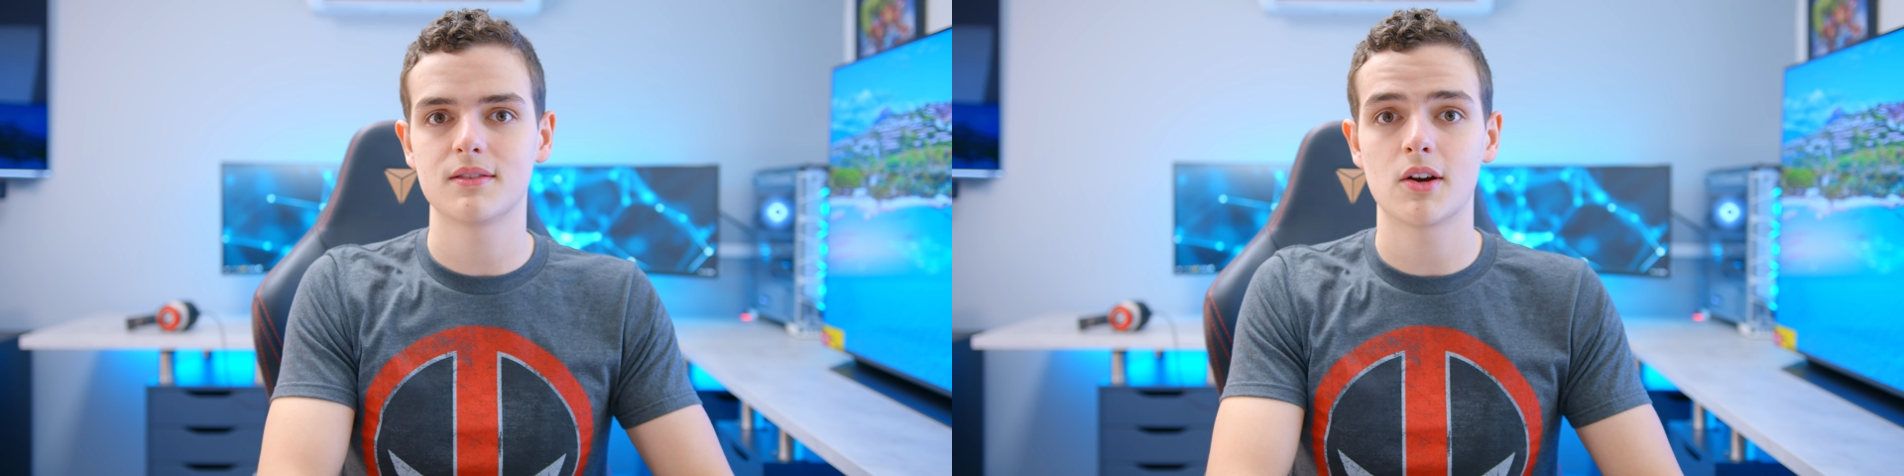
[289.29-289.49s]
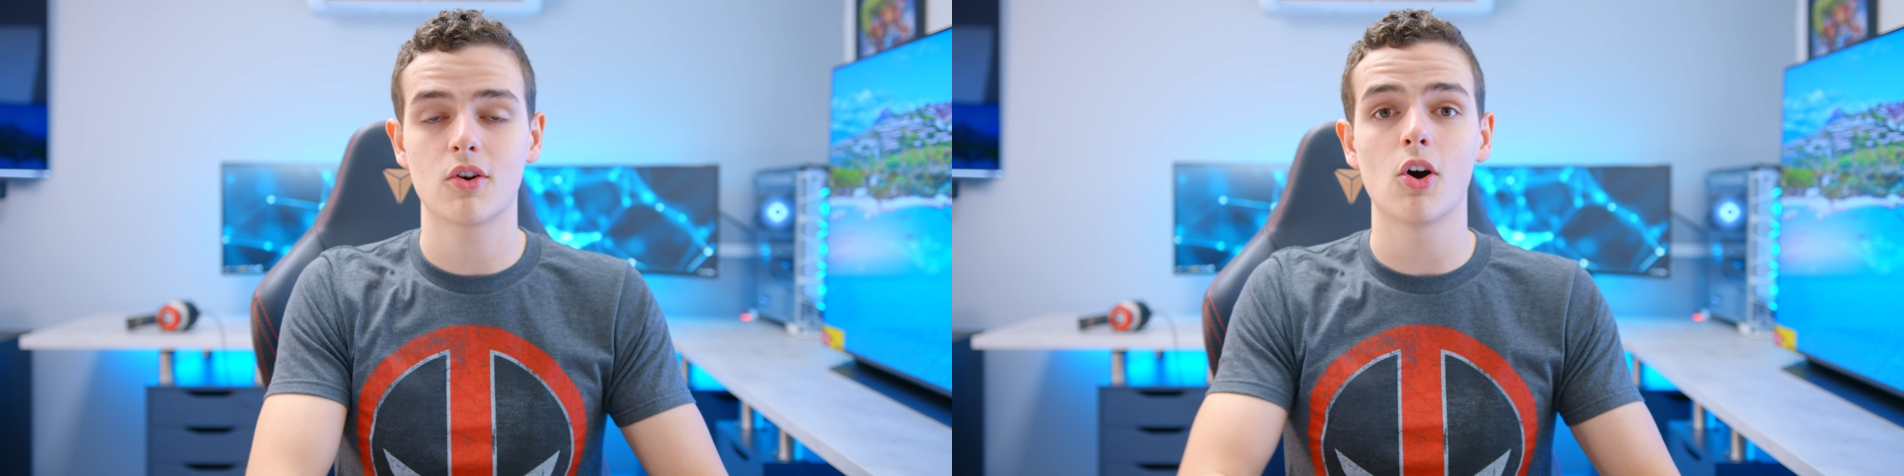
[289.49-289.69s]

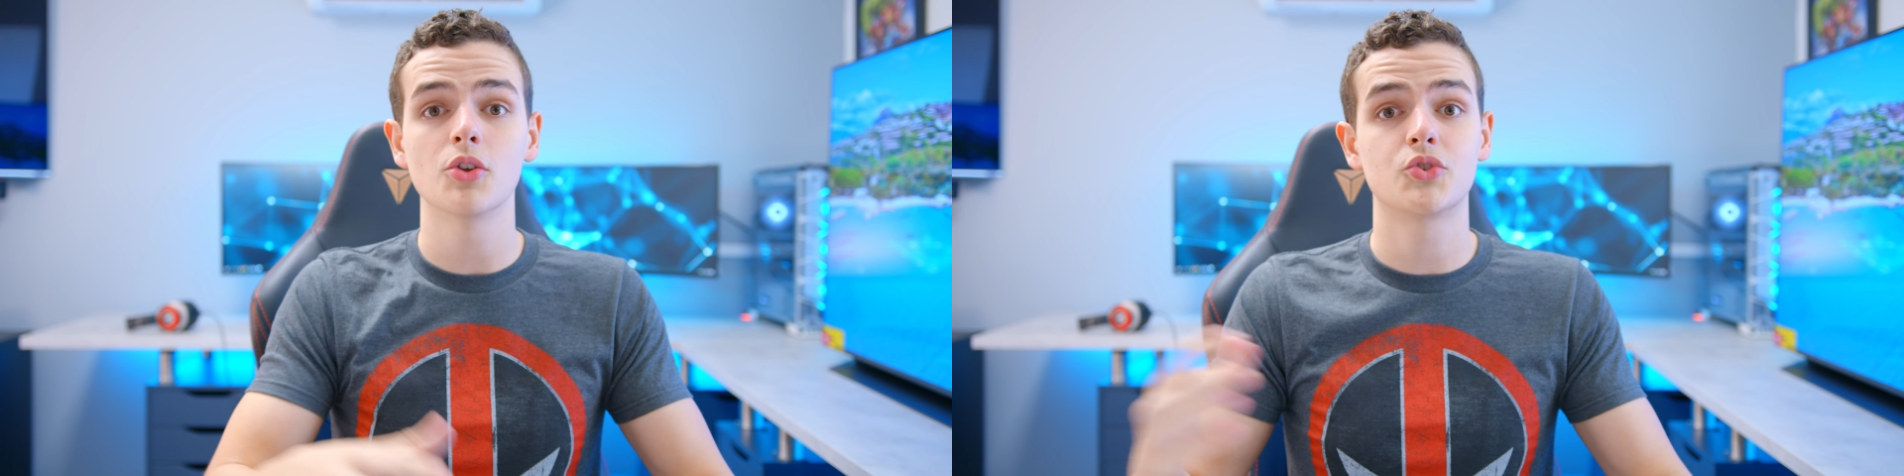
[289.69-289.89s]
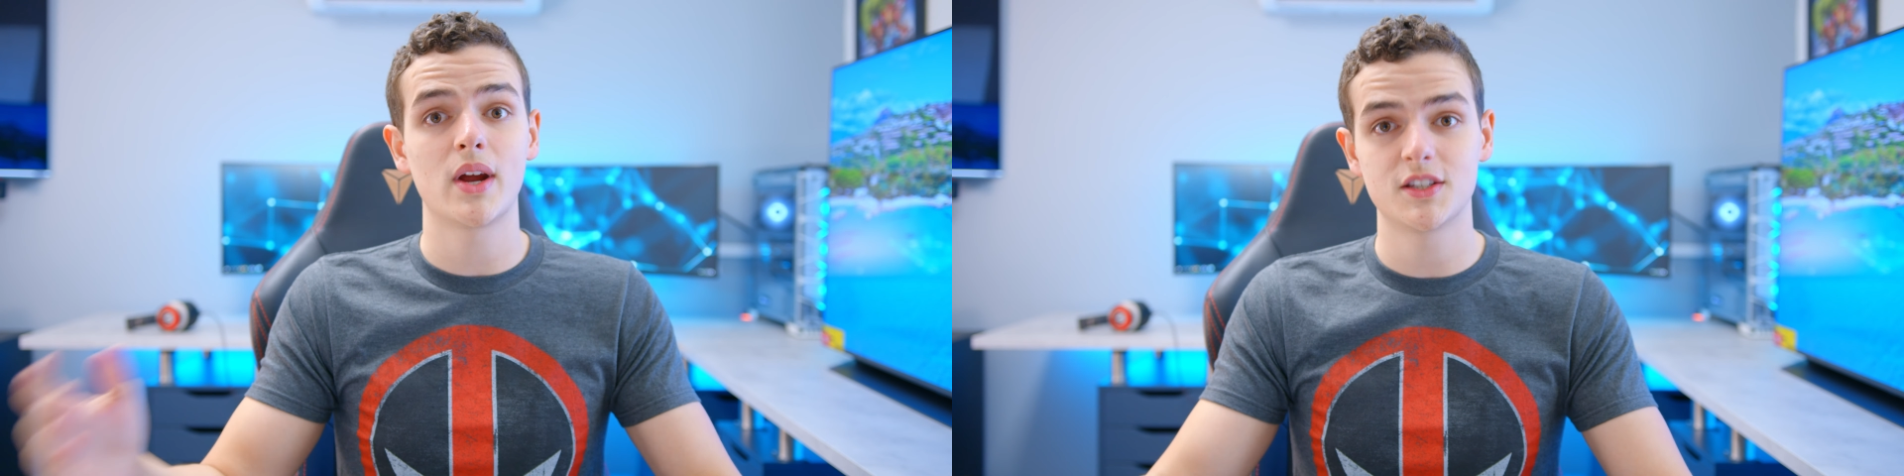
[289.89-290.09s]
They're
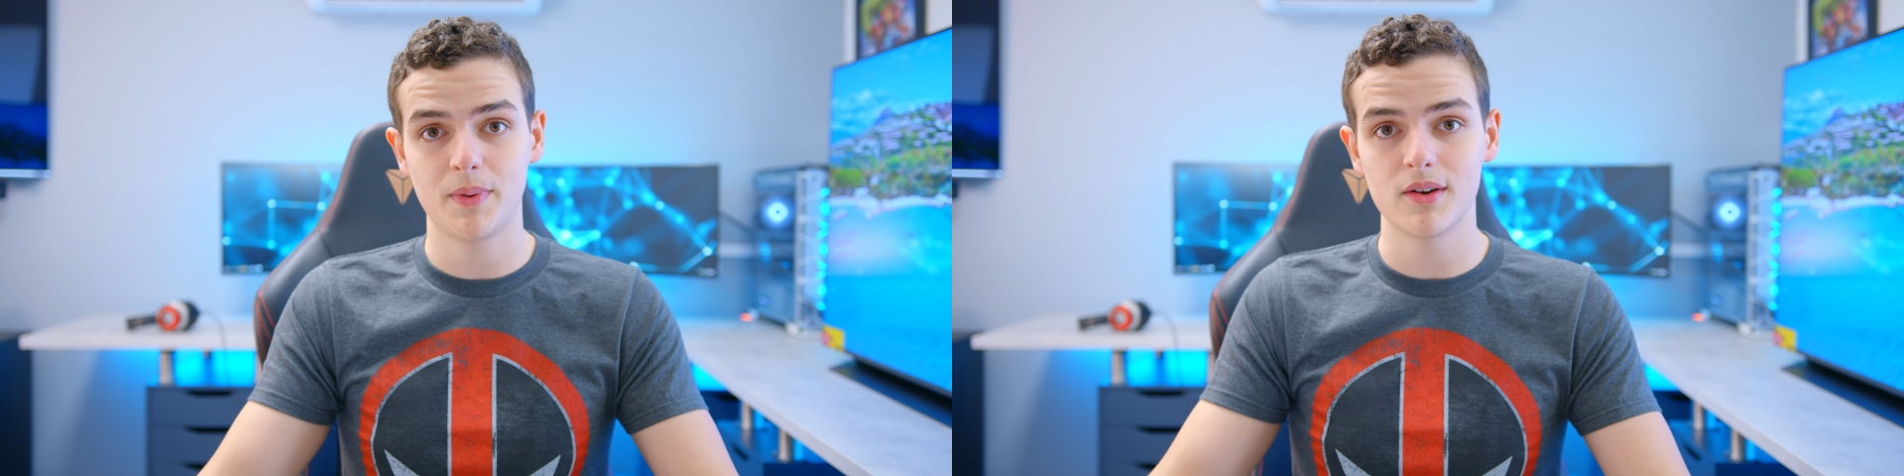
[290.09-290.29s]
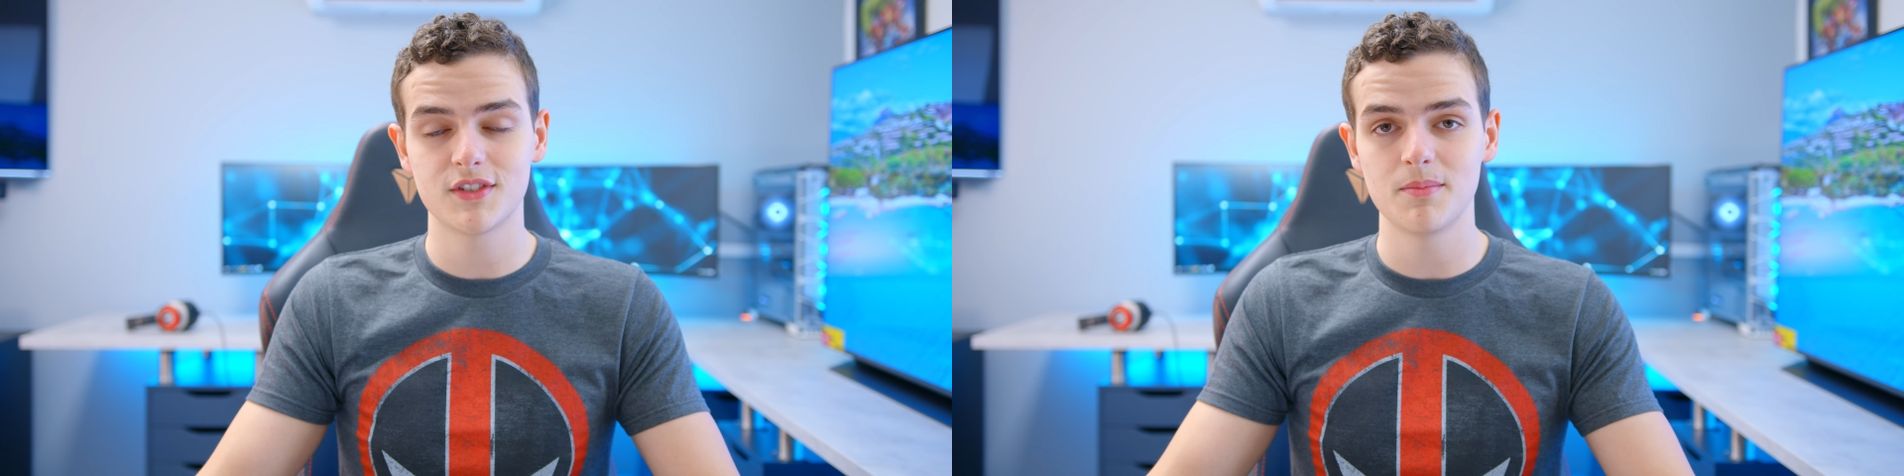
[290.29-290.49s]
called
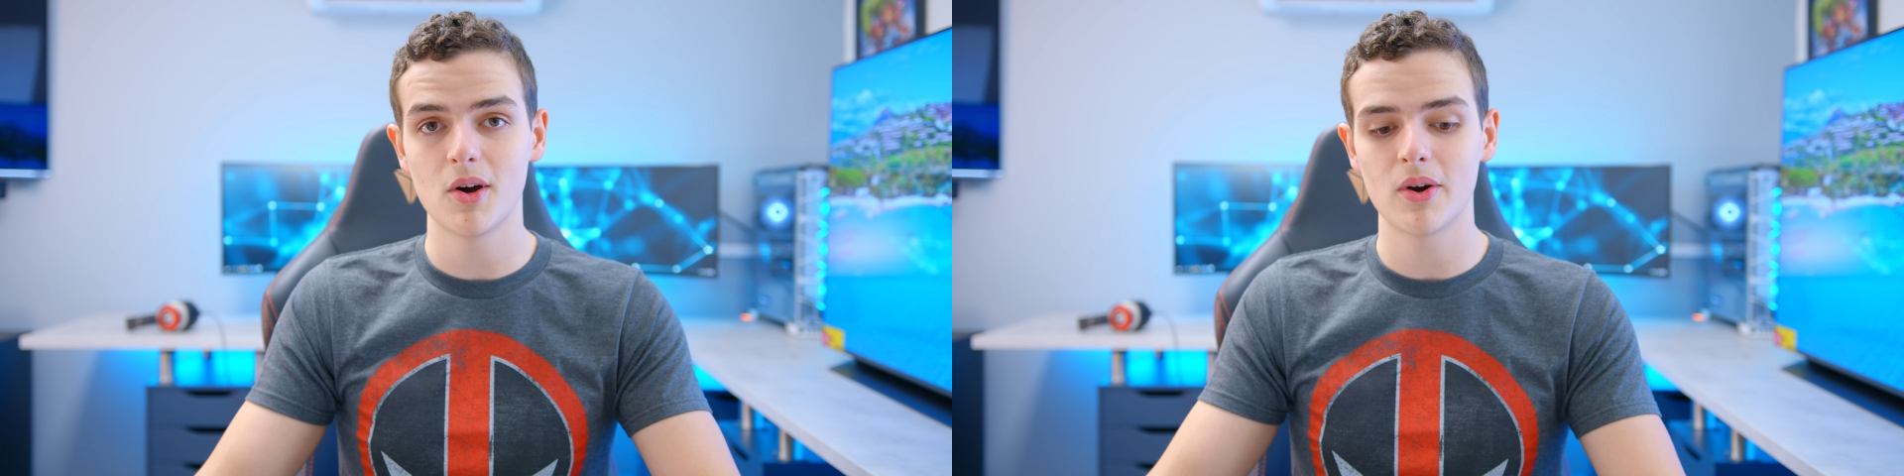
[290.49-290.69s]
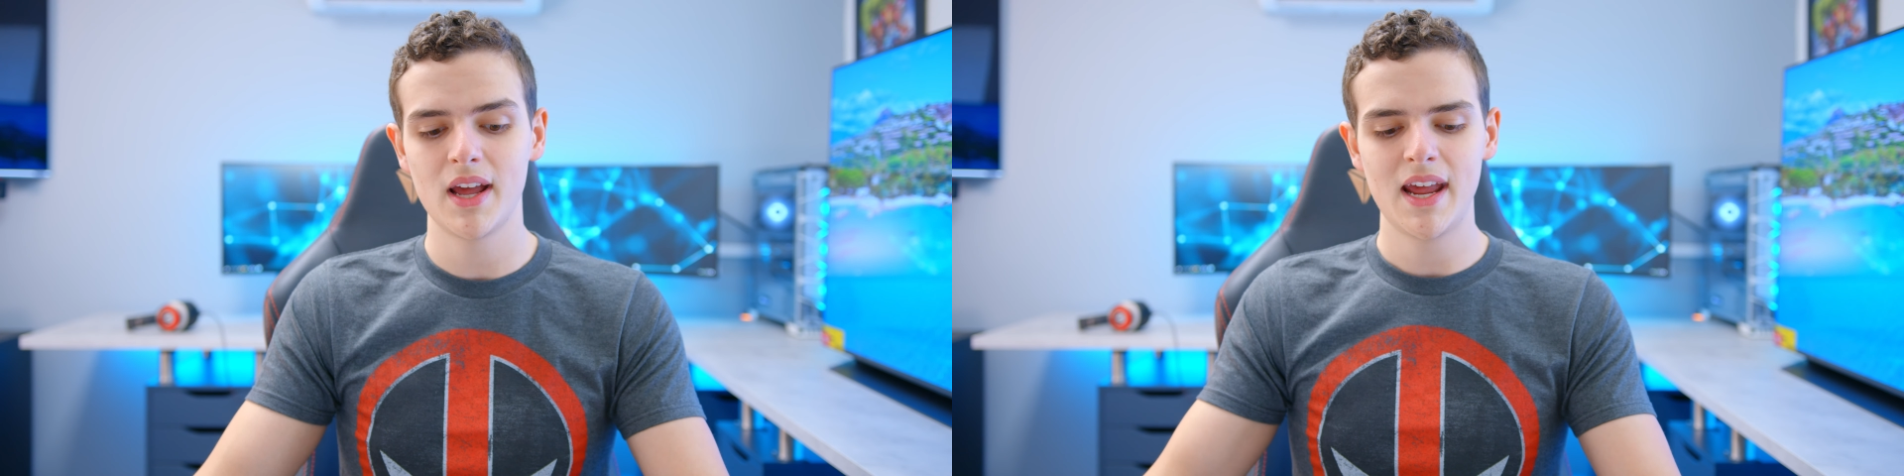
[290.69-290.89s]
transparency
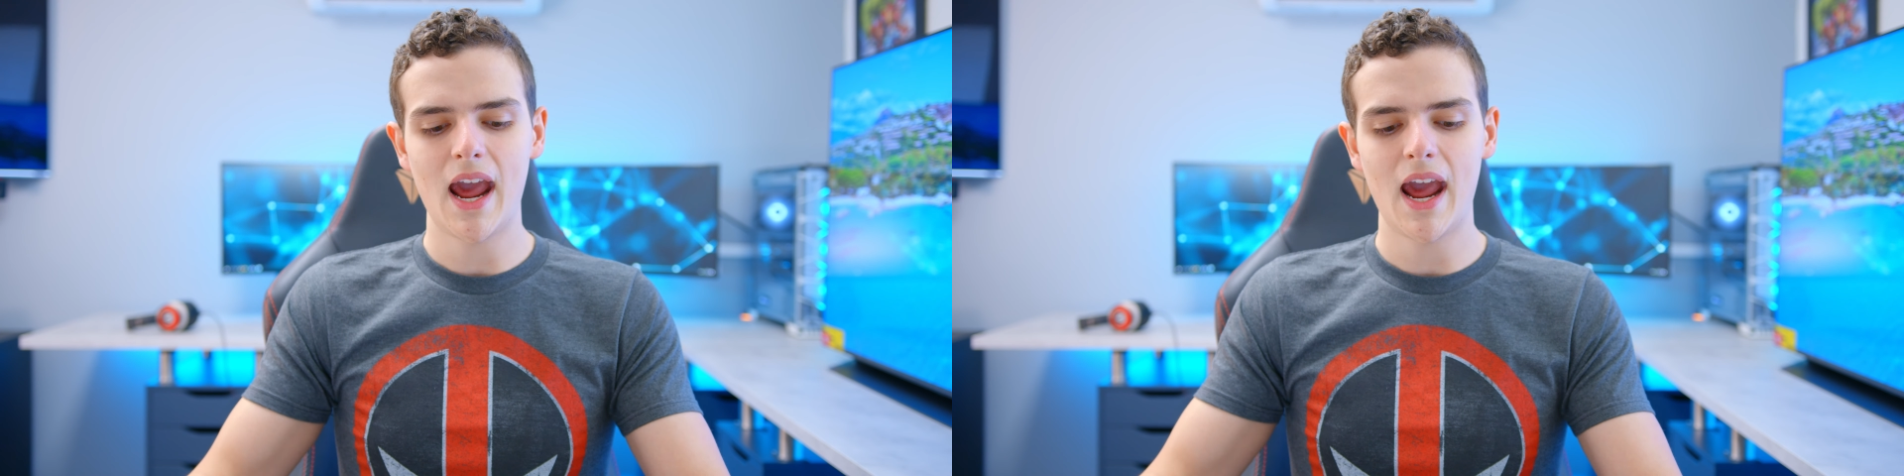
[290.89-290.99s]
mode,